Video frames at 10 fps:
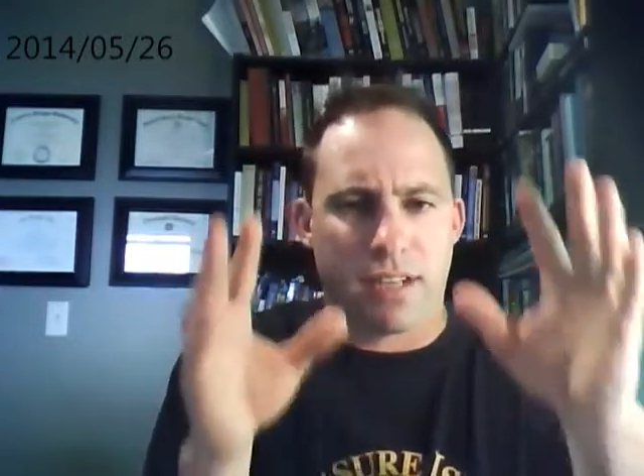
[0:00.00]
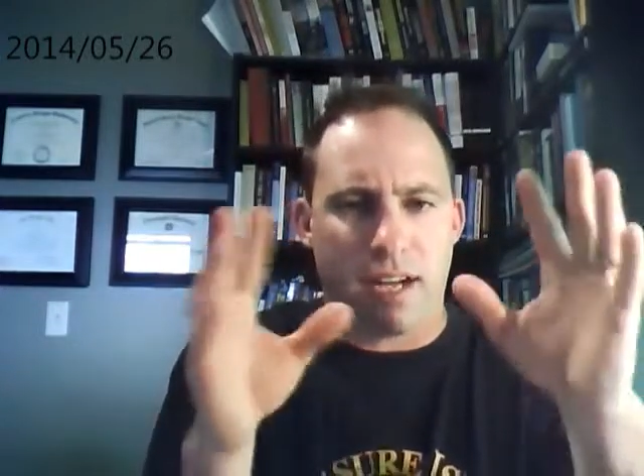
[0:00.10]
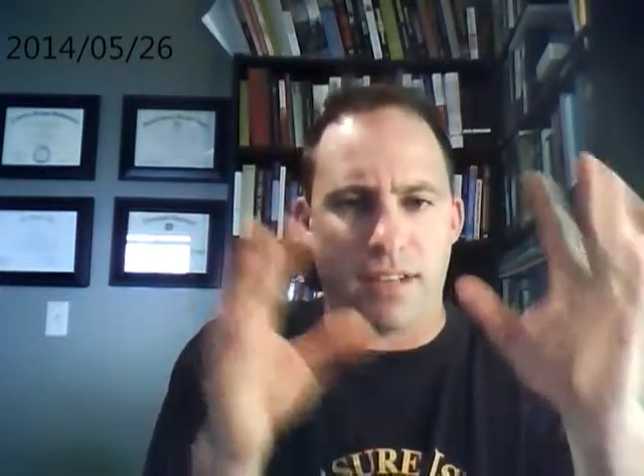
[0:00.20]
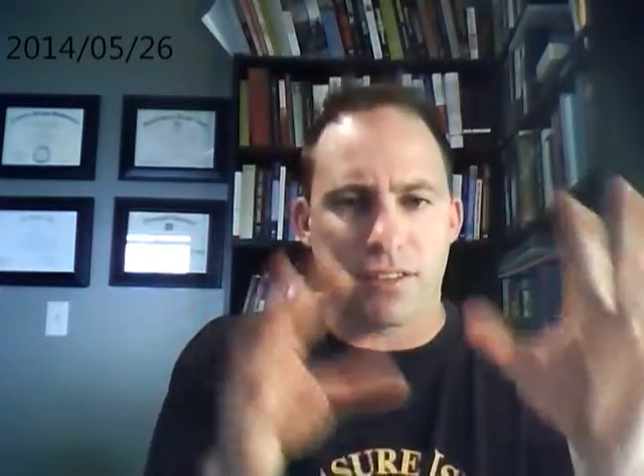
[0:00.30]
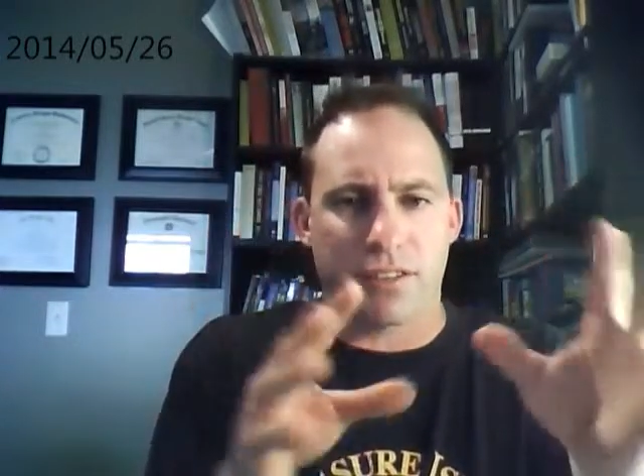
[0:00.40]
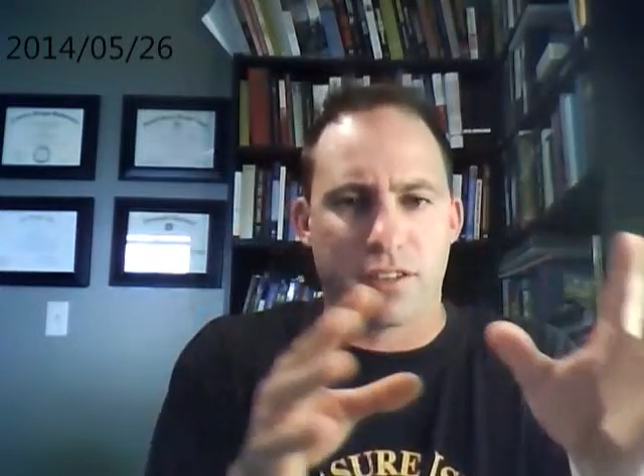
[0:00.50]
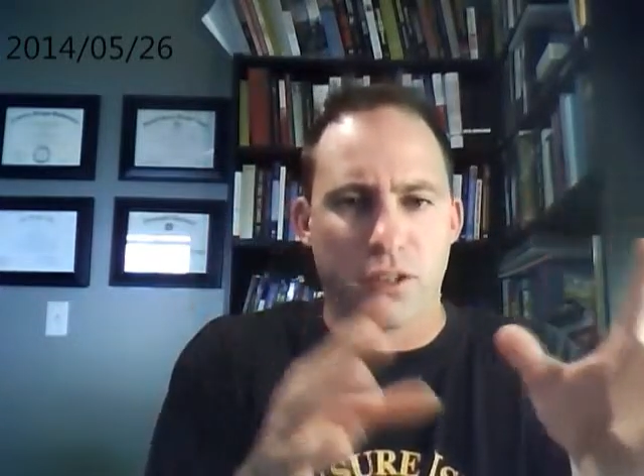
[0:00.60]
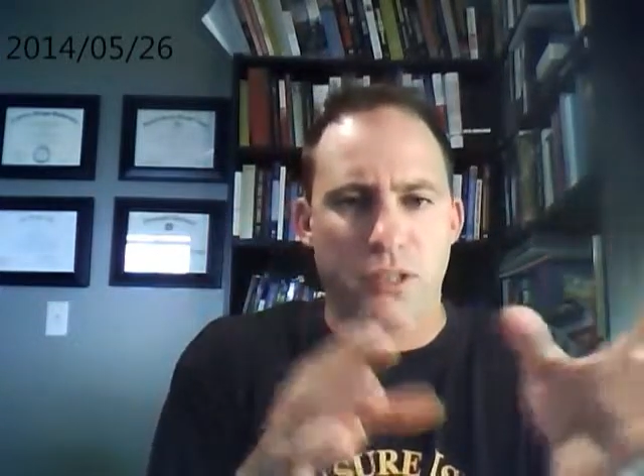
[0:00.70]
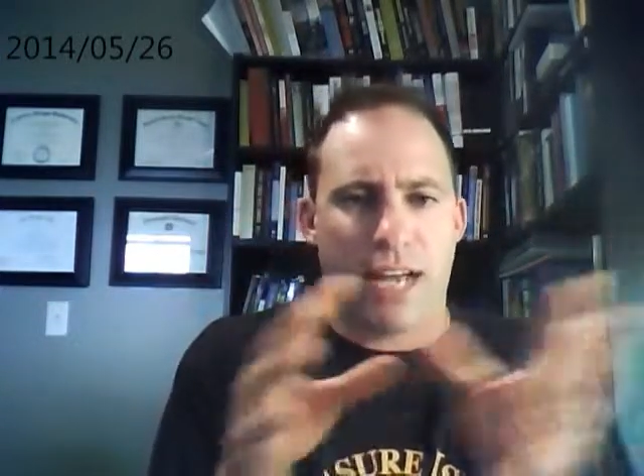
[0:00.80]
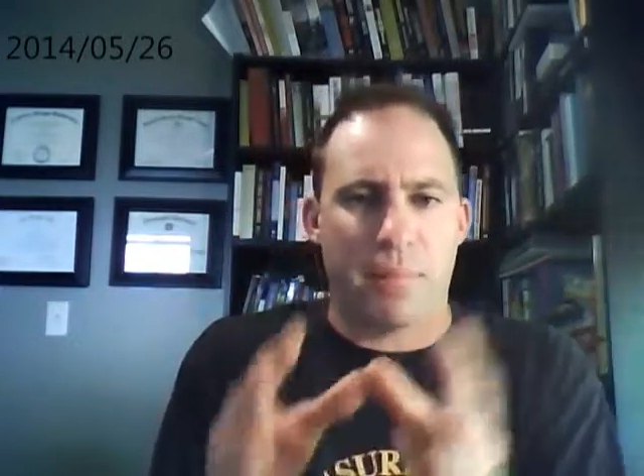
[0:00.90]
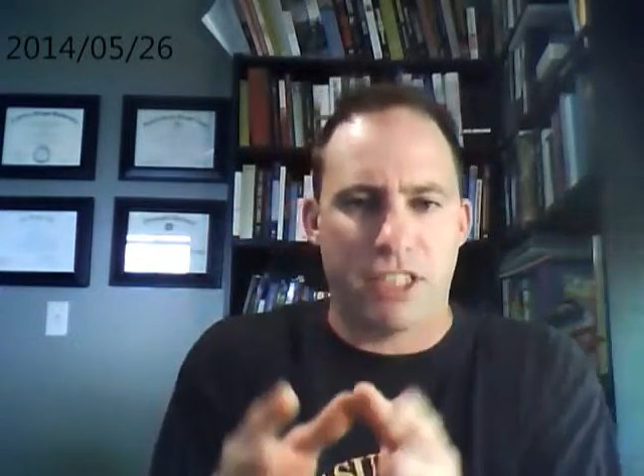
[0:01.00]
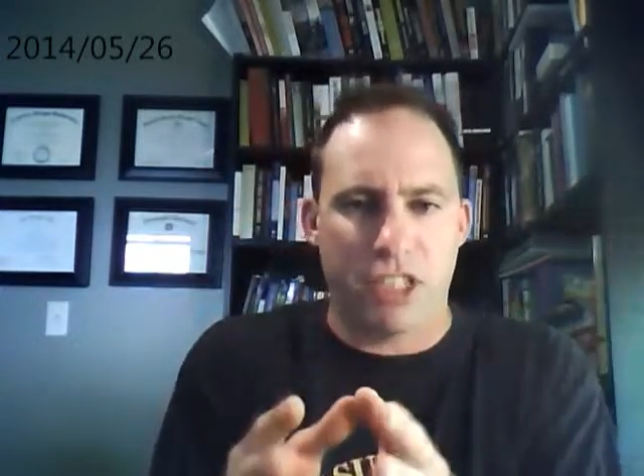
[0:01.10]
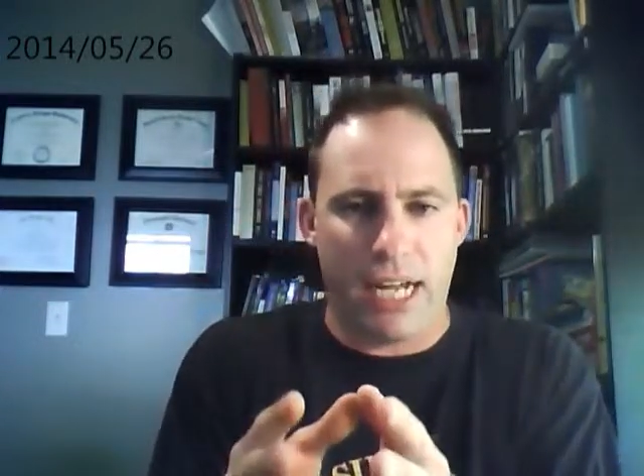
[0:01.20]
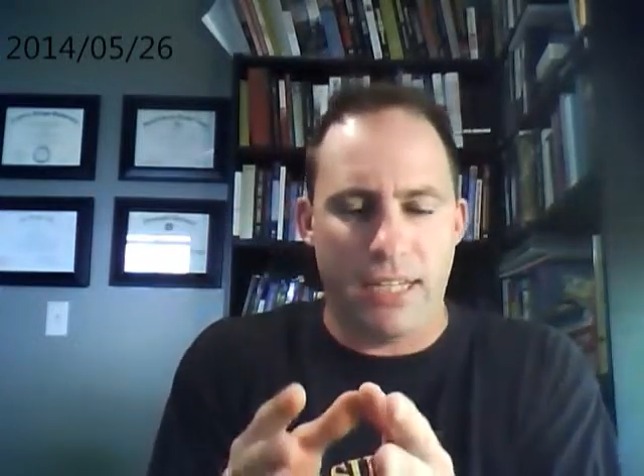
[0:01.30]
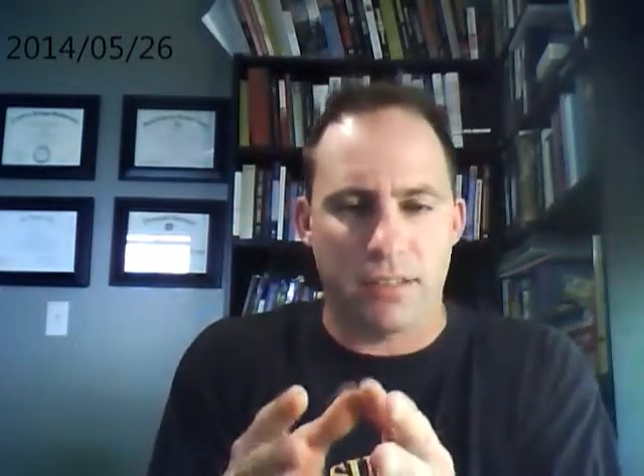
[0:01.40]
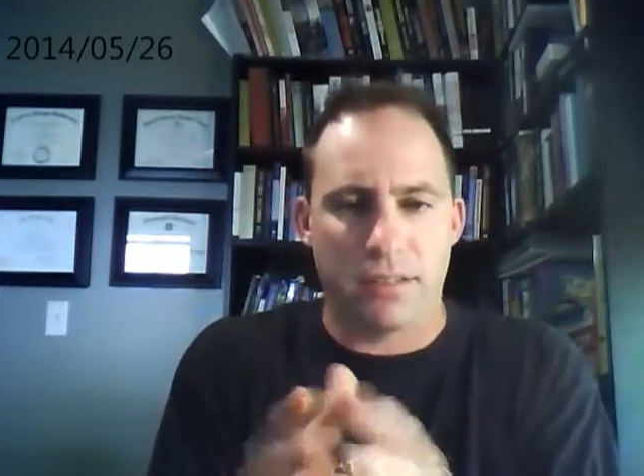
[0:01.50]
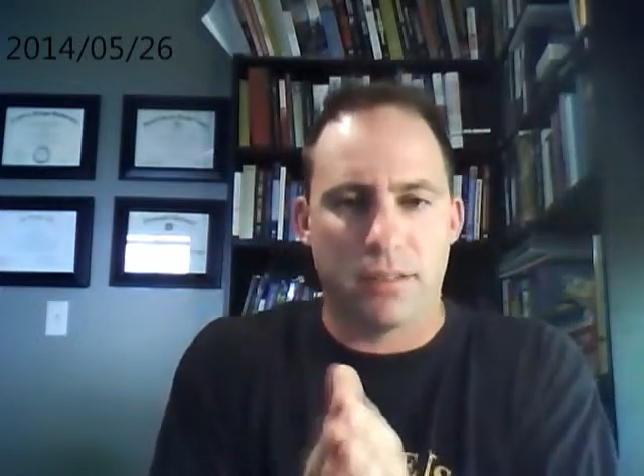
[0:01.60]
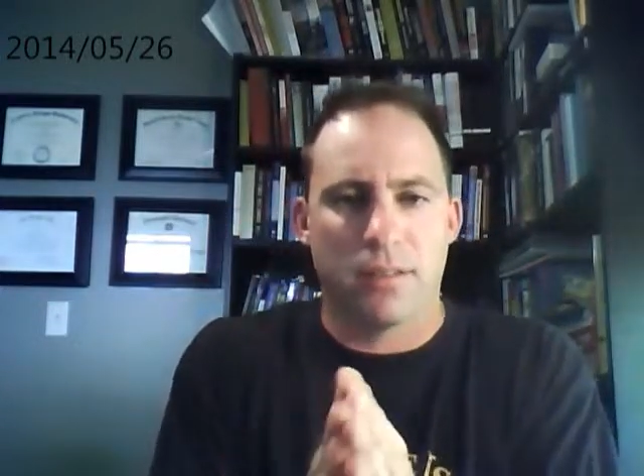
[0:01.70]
The Constitution had to be changed,